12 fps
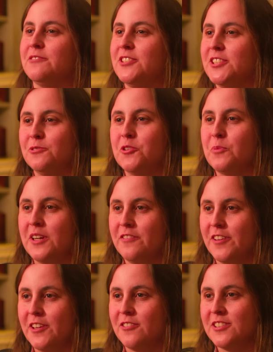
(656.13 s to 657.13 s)
which is one of my
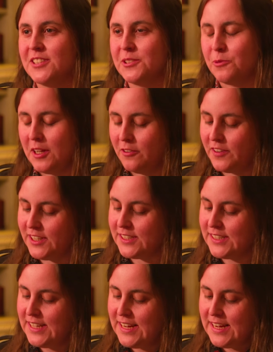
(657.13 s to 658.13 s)
favourites as well of his.